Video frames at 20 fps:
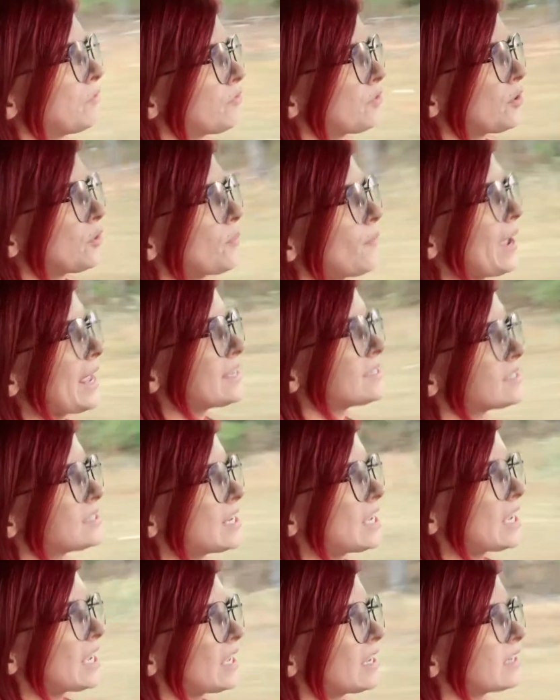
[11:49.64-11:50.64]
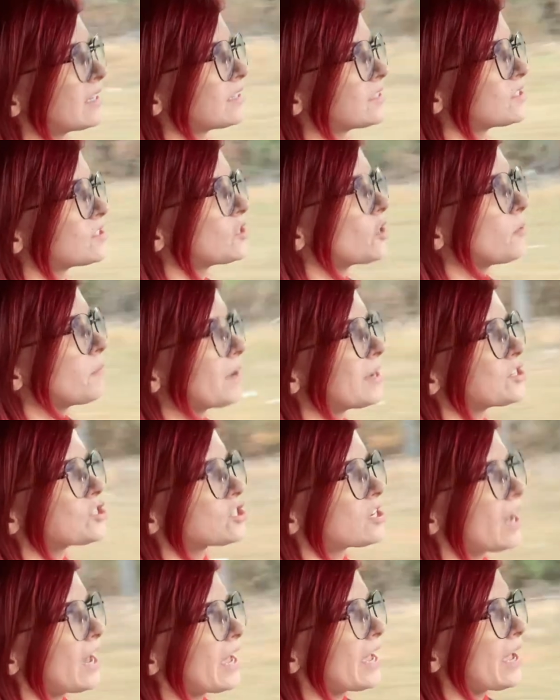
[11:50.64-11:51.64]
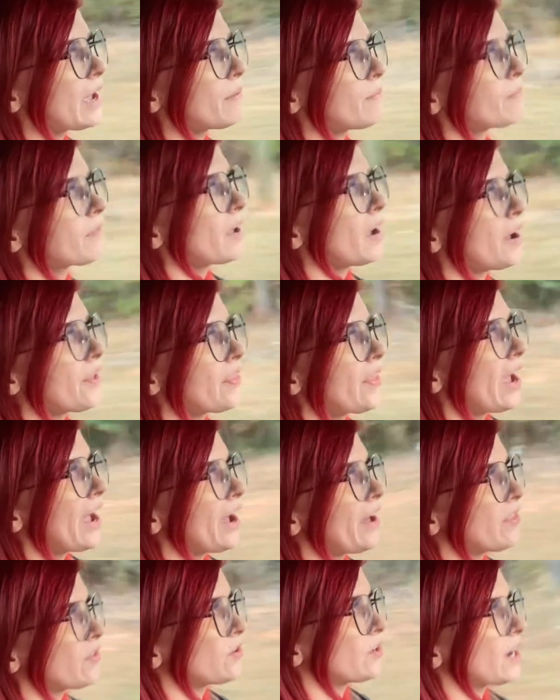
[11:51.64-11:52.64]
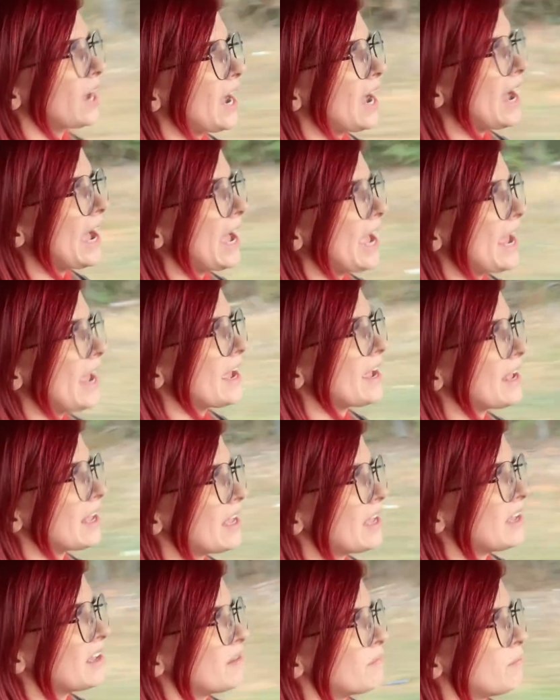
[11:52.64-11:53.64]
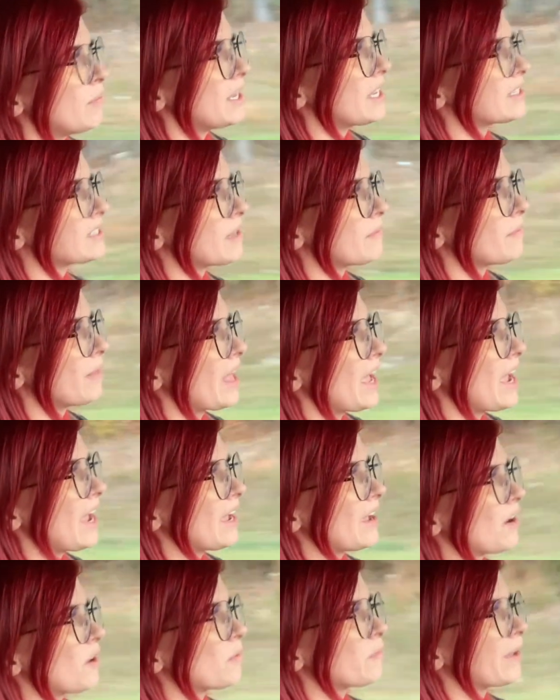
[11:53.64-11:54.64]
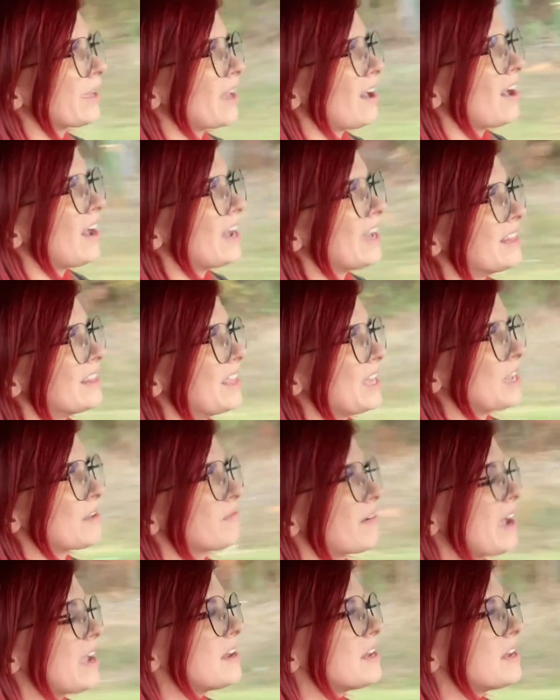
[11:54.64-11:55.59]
for wasting so much time on that other guy, because I'm like, oh my god, like, if I had